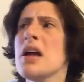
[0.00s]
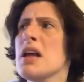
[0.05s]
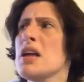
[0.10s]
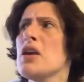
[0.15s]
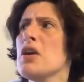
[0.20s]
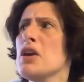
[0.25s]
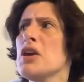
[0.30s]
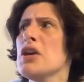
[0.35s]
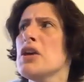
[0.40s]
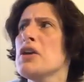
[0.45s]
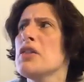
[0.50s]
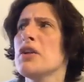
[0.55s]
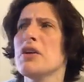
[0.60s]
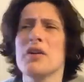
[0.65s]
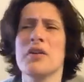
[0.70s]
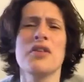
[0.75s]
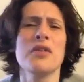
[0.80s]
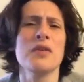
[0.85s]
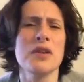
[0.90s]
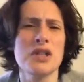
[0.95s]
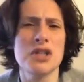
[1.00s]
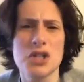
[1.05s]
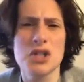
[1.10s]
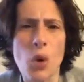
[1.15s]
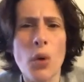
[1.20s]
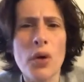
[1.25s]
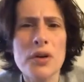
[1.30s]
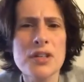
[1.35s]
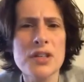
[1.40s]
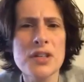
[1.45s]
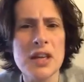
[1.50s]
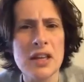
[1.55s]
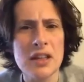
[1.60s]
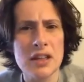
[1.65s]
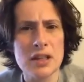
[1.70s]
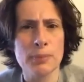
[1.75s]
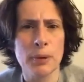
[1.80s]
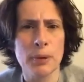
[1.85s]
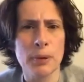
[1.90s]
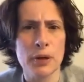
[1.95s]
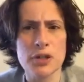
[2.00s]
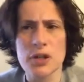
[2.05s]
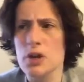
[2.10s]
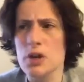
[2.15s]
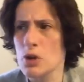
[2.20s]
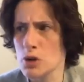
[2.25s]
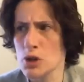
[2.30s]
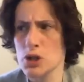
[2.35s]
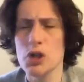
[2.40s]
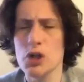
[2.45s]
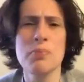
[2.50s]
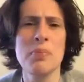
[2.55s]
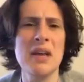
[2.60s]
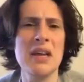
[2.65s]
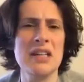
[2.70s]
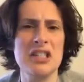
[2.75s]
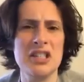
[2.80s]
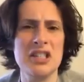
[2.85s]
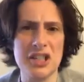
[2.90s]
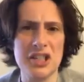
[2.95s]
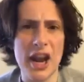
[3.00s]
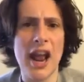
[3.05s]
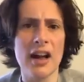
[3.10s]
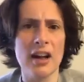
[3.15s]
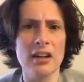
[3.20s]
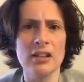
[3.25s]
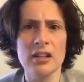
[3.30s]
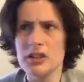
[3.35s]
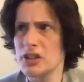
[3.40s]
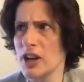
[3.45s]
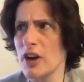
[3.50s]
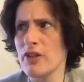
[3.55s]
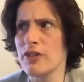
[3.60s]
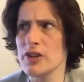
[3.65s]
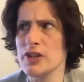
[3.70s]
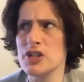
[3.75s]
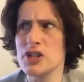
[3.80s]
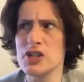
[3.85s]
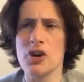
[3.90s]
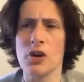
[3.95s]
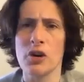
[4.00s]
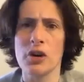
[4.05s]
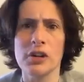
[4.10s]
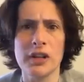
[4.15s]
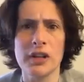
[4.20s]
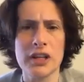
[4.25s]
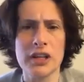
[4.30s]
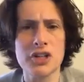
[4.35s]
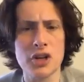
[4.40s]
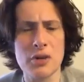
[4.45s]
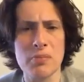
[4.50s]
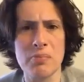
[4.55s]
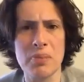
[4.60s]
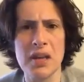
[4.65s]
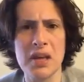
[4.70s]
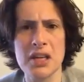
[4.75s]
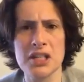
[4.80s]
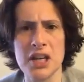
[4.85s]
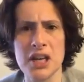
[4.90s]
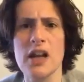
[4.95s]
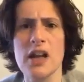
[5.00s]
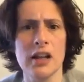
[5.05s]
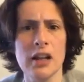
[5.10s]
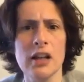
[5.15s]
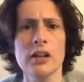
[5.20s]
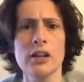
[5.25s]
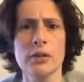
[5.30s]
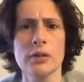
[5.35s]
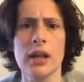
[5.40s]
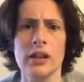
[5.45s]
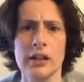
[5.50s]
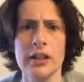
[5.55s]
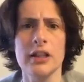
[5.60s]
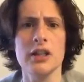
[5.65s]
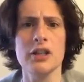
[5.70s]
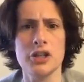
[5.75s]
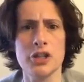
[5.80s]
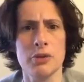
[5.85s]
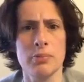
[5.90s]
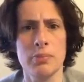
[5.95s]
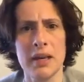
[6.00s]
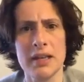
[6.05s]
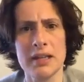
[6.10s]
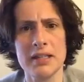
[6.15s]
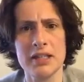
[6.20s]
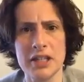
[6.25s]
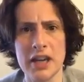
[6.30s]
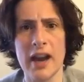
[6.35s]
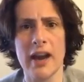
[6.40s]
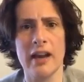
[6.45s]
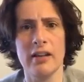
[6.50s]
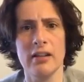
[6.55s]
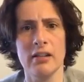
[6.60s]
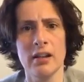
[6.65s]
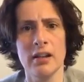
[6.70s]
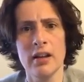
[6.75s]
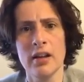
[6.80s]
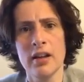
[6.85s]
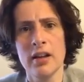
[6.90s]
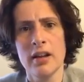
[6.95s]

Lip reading: They're endorsing this person who should be in jail. Jeffrey Sterling shouldn't be in jail. Hillary Clinton should be in jail.